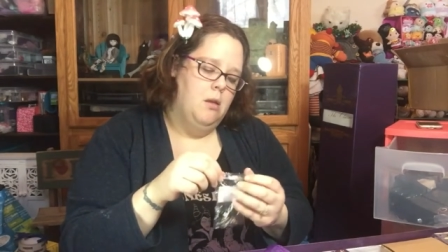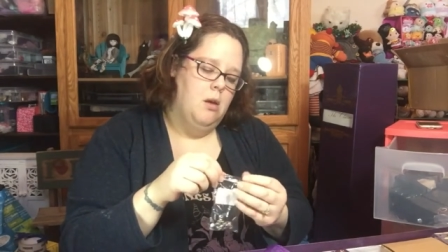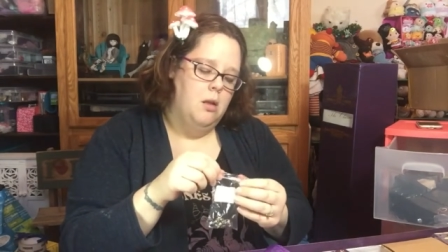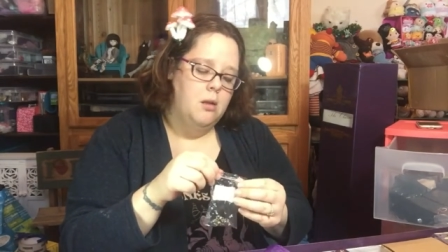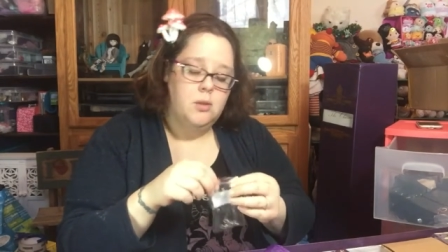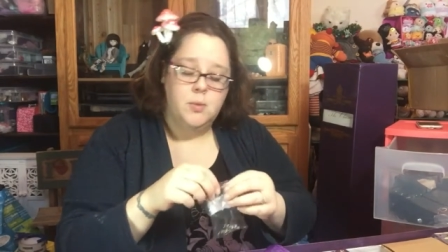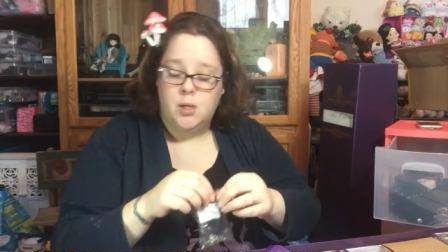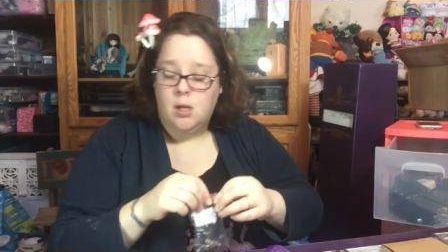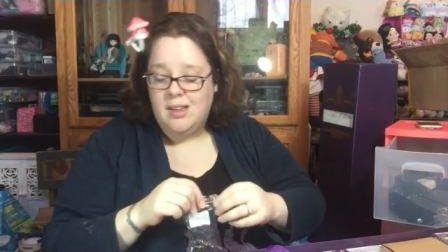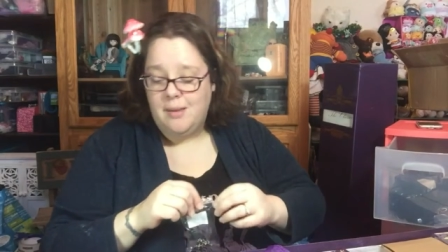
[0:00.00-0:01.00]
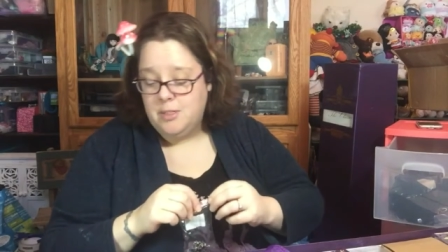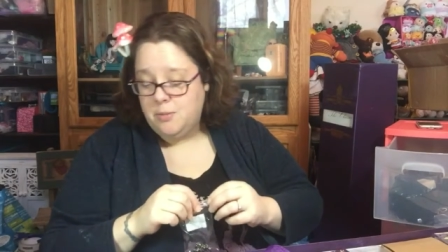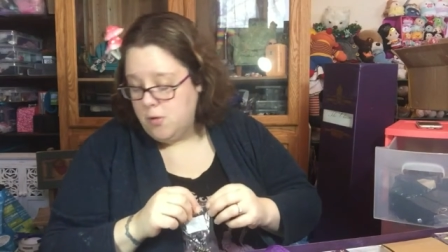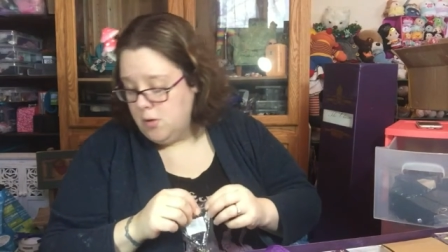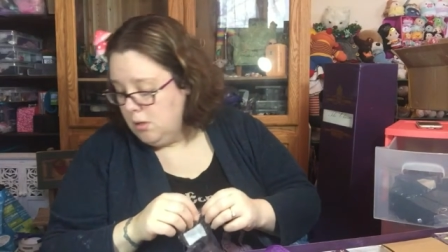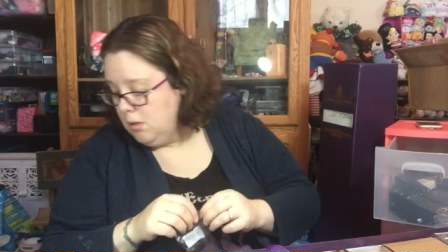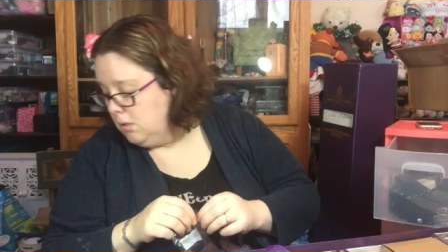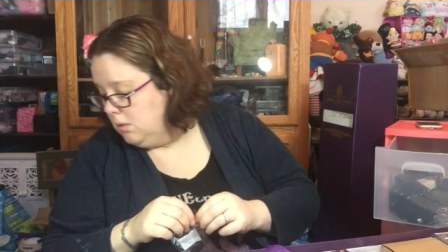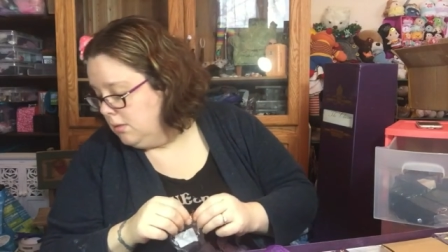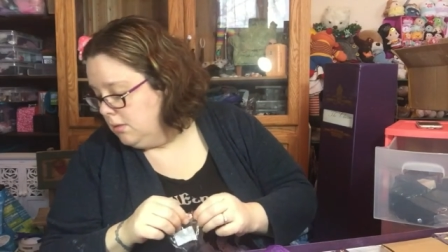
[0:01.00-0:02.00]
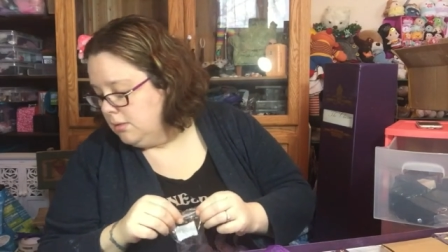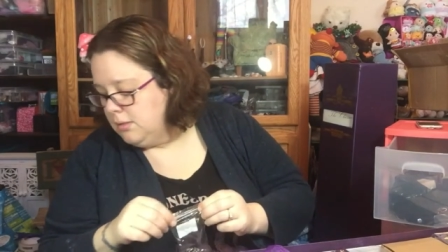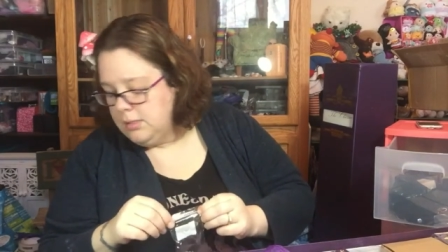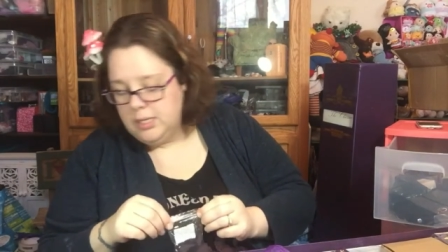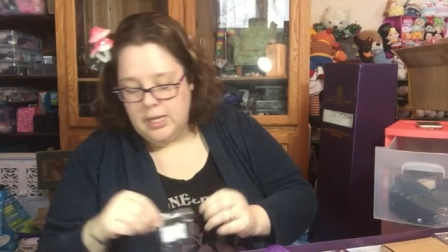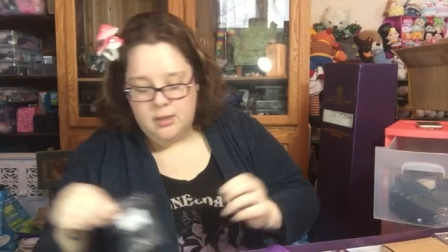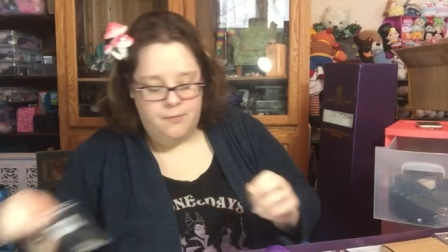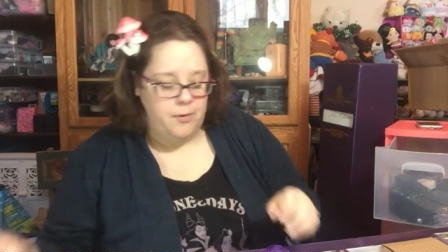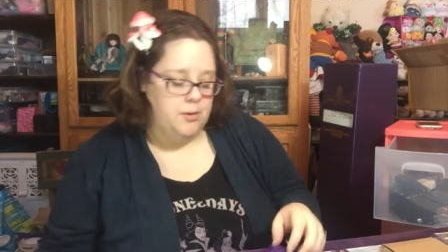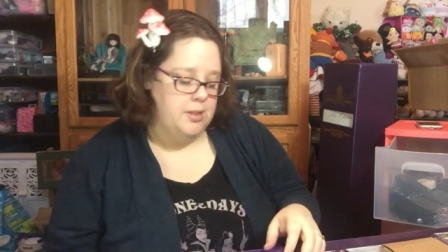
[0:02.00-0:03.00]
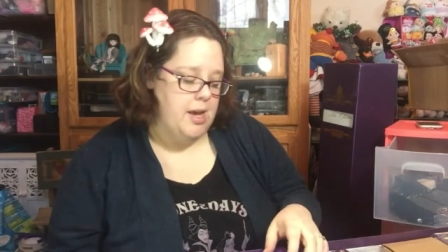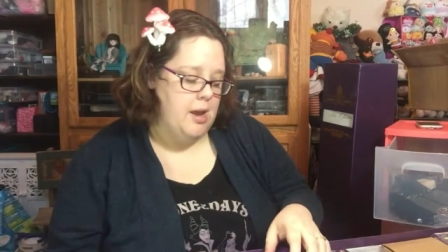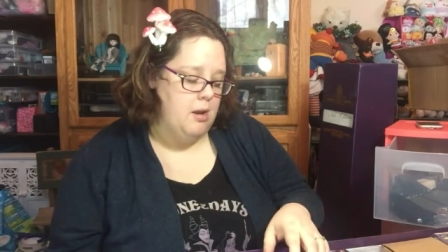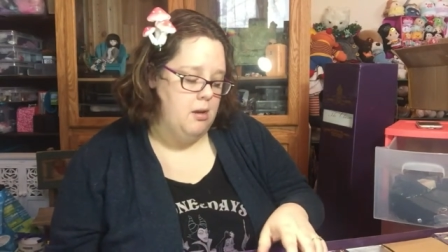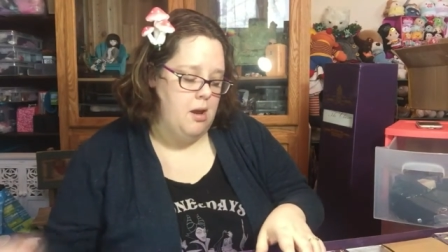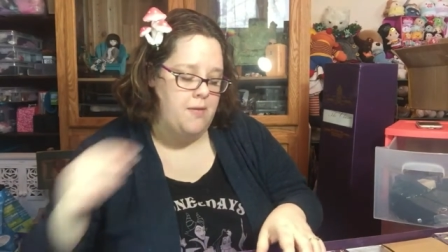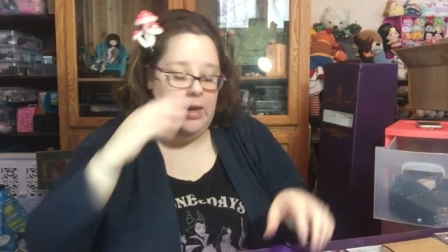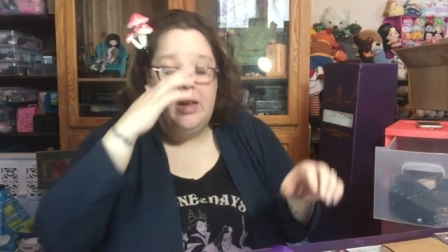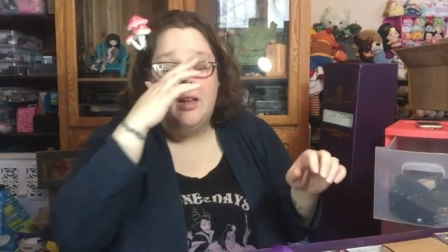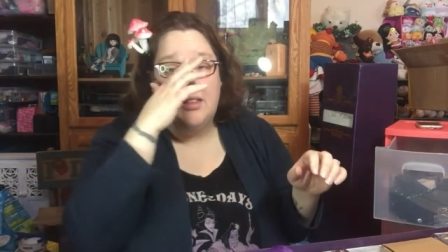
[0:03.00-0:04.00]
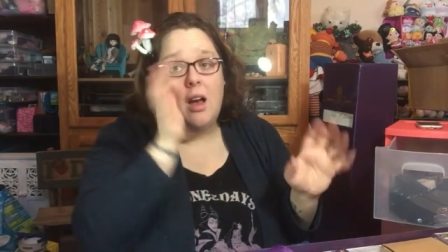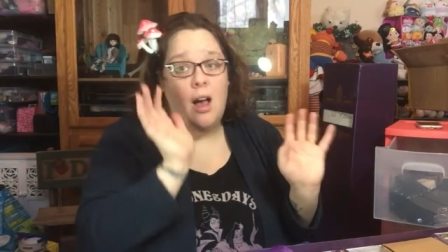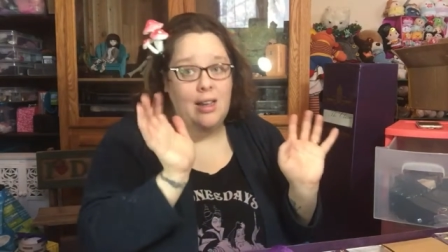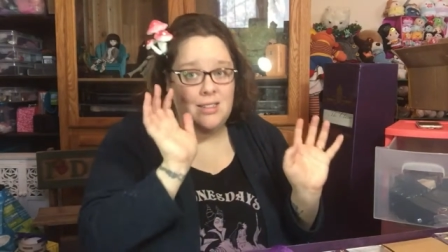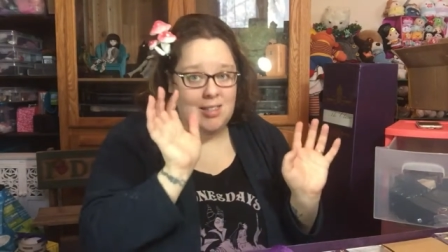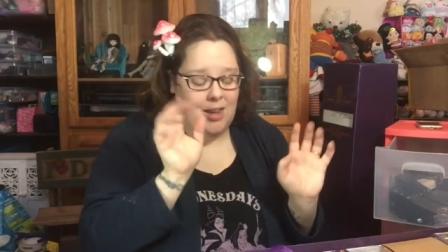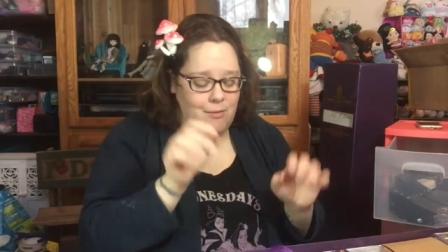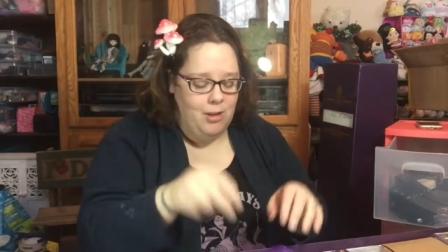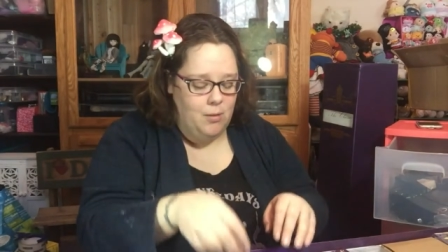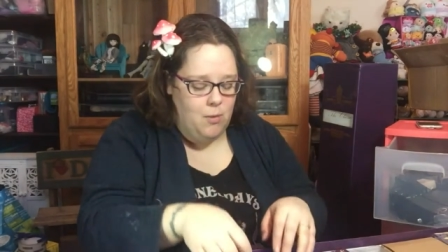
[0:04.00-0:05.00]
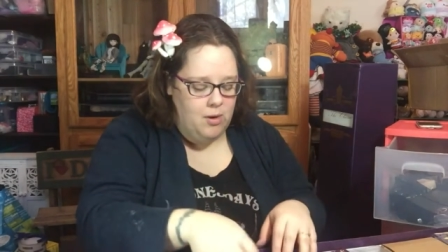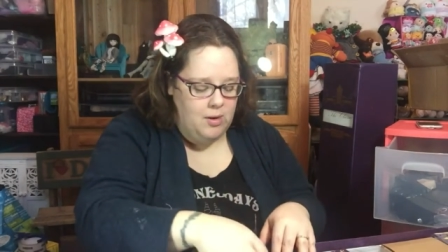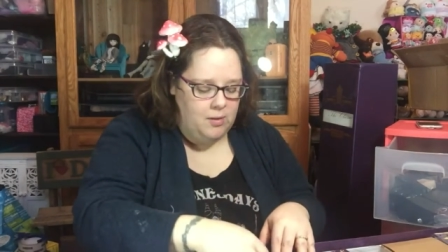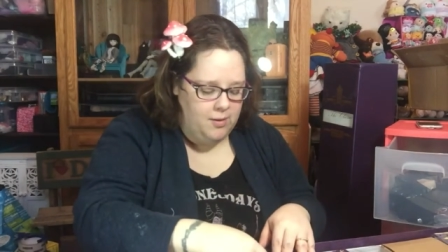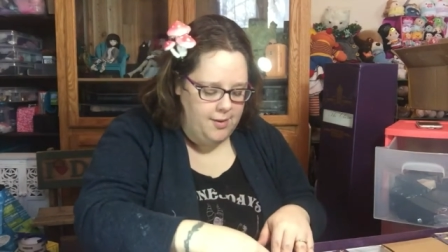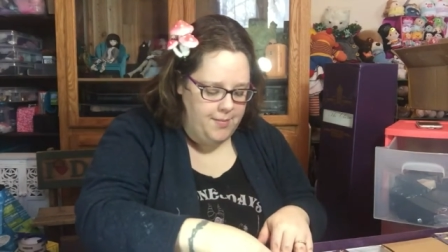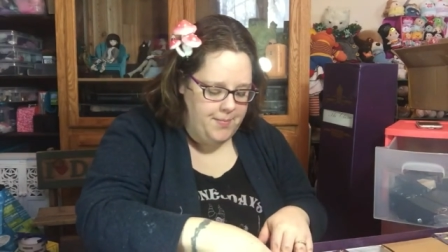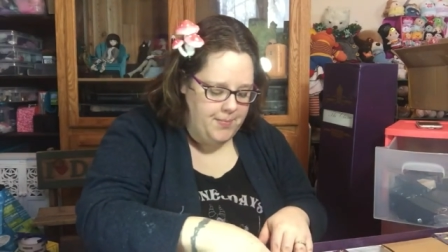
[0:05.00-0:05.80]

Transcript: the clothes were not that much more to get the full set. And then I got the eyes that I really wanted, so.